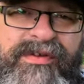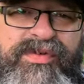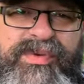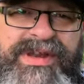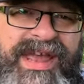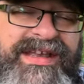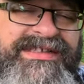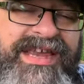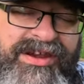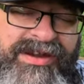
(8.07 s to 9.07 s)
everyone
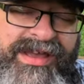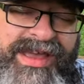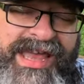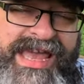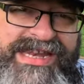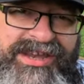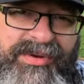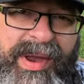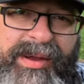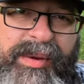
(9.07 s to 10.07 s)
has here in
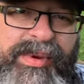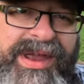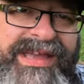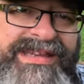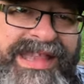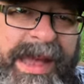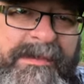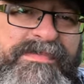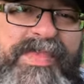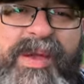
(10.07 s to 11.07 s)
Nicaragua. We're going to get to that
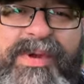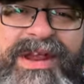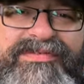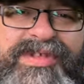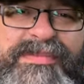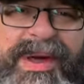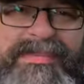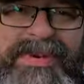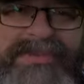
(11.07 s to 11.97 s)
right after the bump.